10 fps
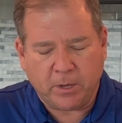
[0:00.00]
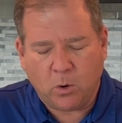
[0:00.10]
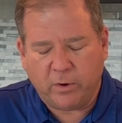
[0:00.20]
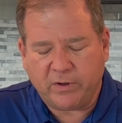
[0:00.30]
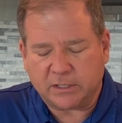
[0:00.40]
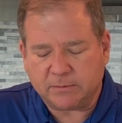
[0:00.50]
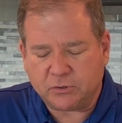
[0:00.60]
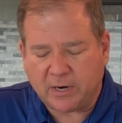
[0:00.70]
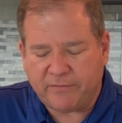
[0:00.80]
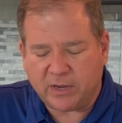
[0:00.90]
We've got some
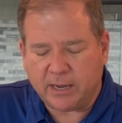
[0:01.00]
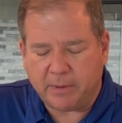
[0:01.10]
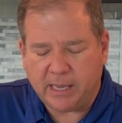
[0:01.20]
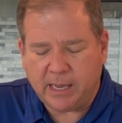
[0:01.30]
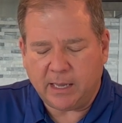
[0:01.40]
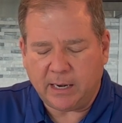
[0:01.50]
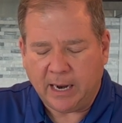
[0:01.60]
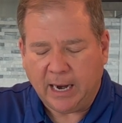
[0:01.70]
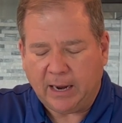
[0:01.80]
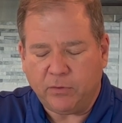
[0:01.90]
traffic coming in,
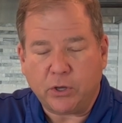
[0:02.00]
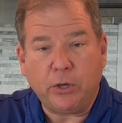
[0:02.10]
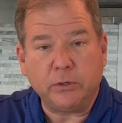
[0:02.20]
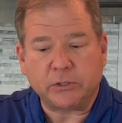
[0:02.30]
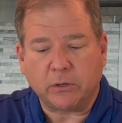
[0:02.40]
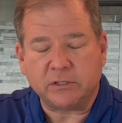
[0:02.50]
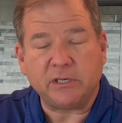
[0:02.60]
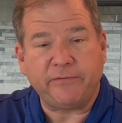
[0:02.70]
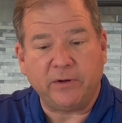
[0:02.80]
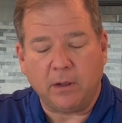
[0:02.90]
and the queue starts
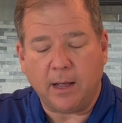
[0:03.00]
to fill